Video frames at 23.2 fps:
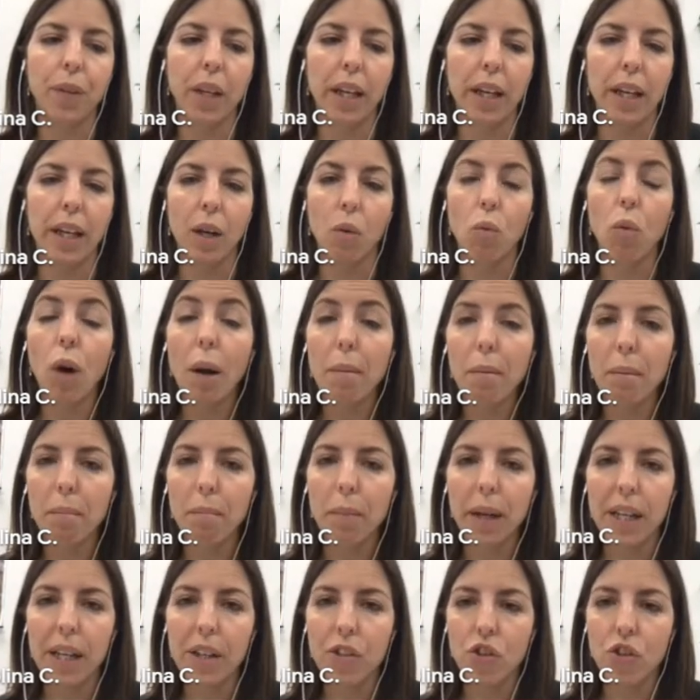a web
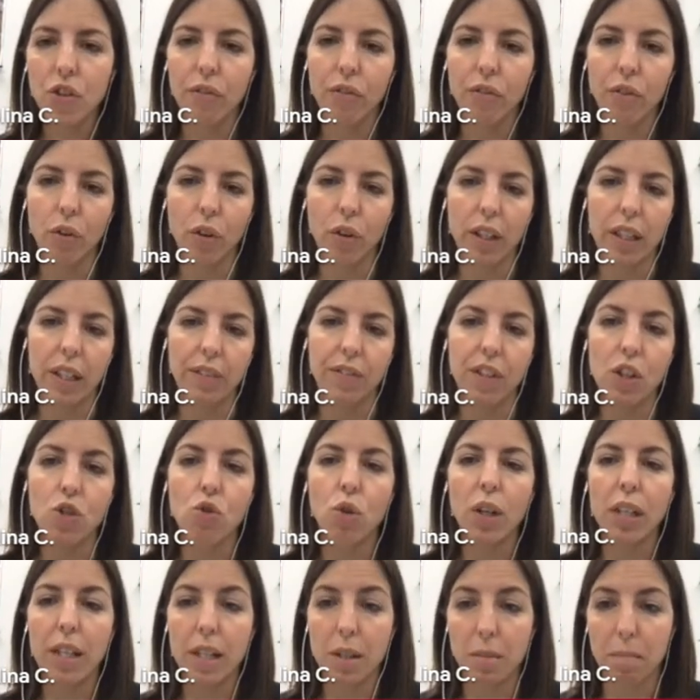page for the
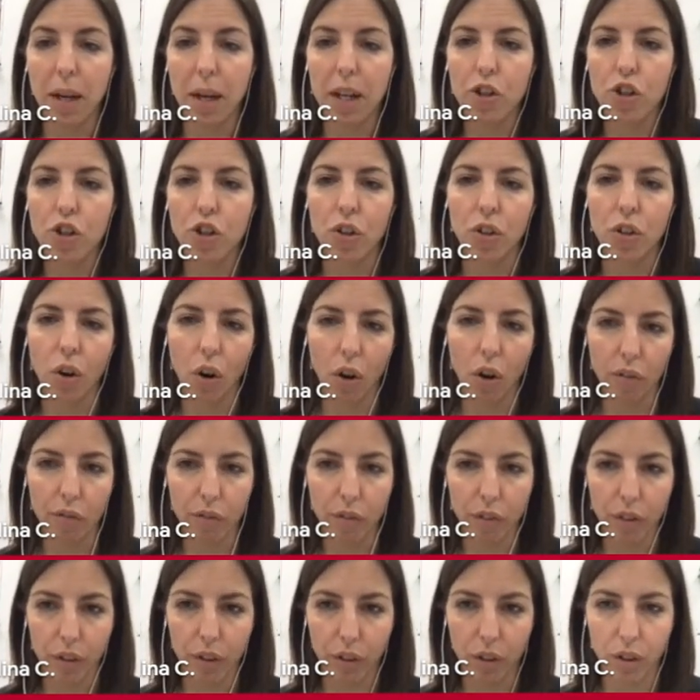visual inspection
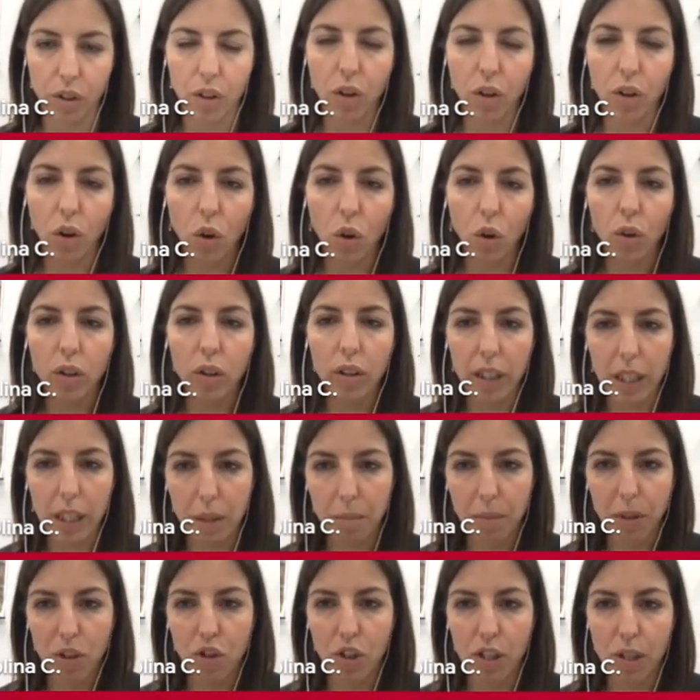of all
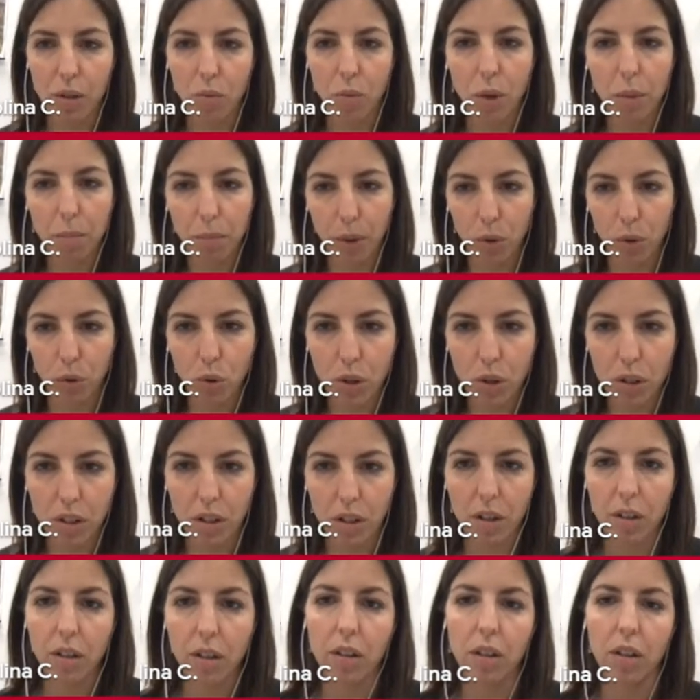images that we produce
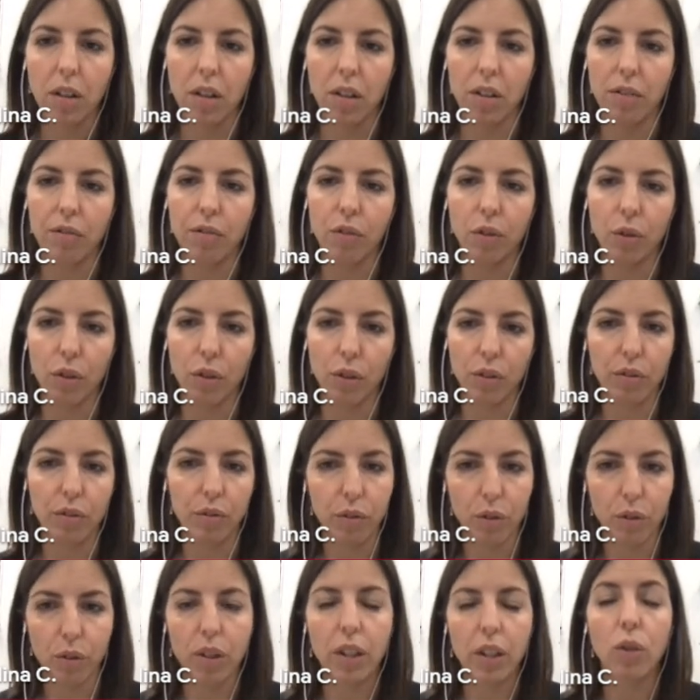
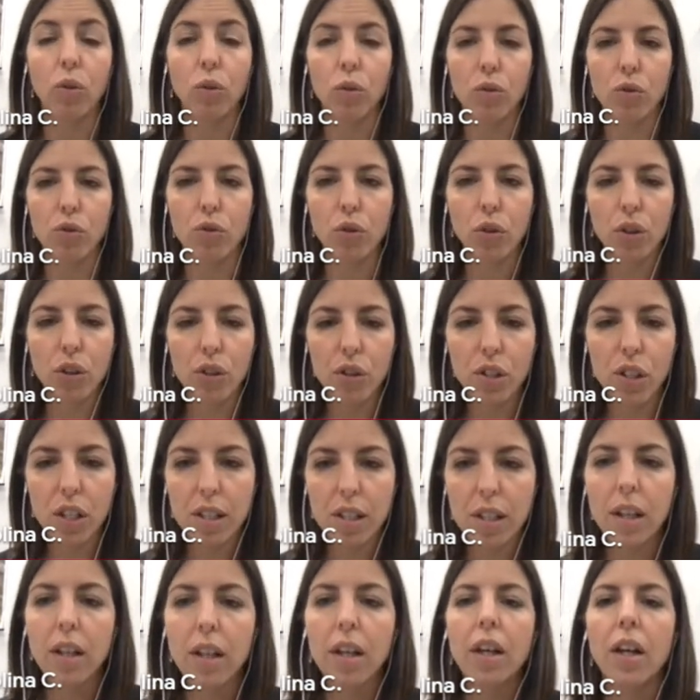for the old
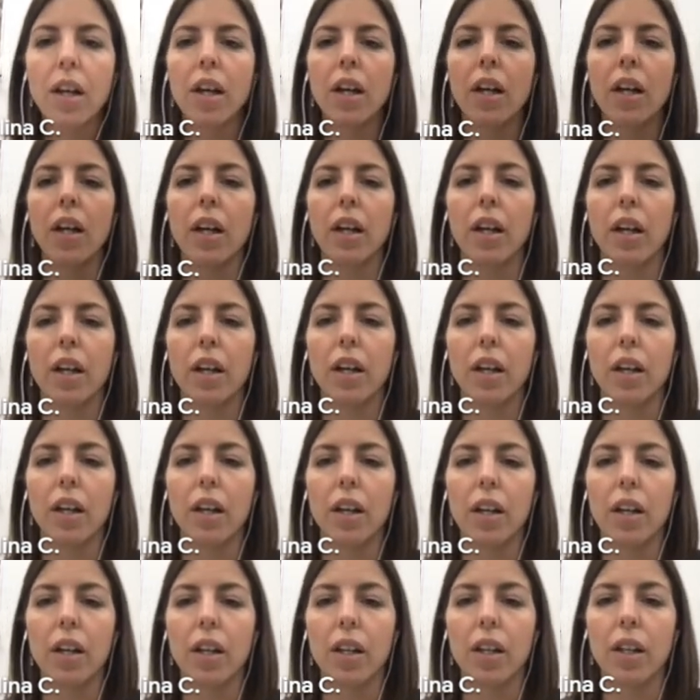sources.
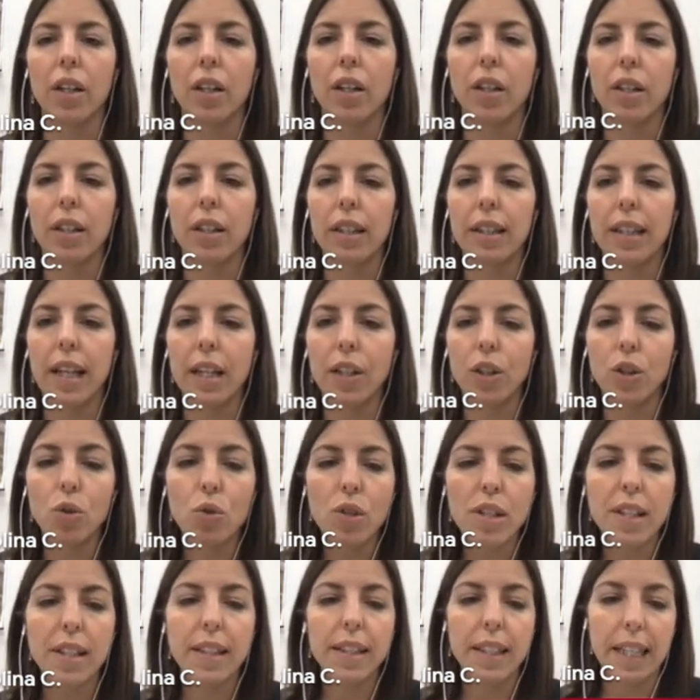Then
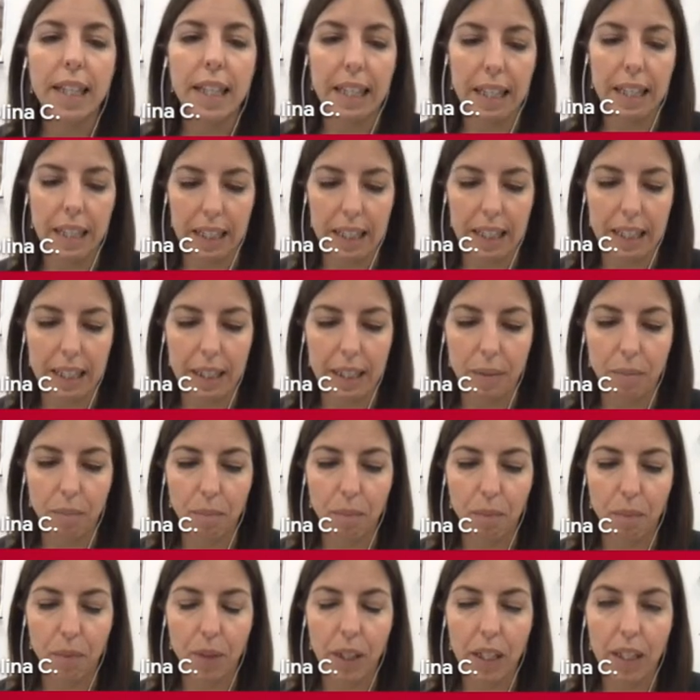using
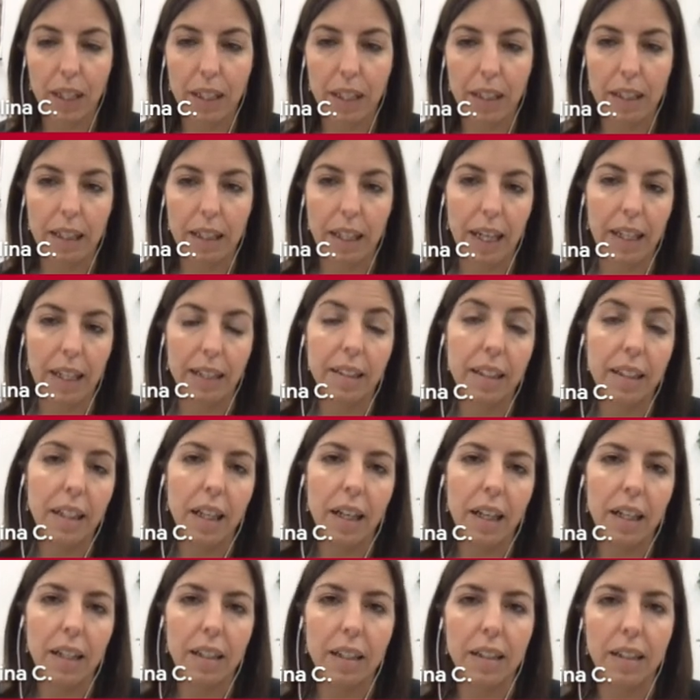the
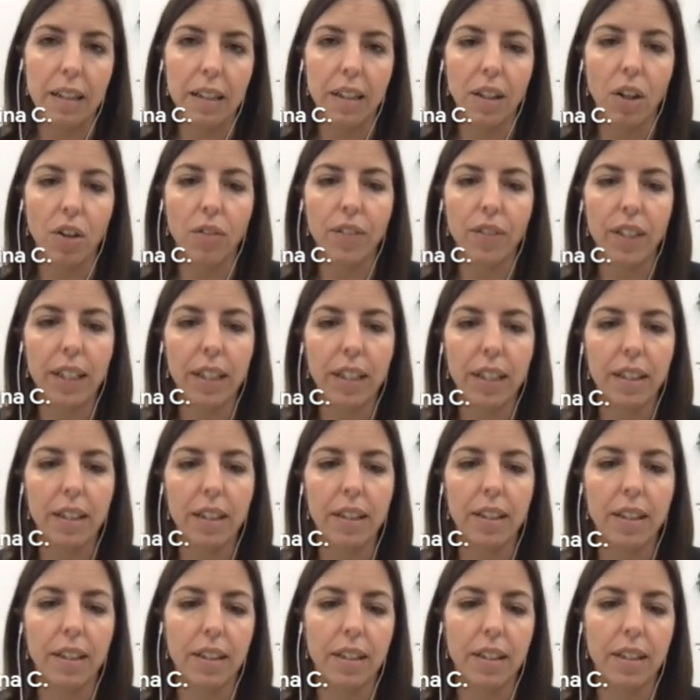idea of the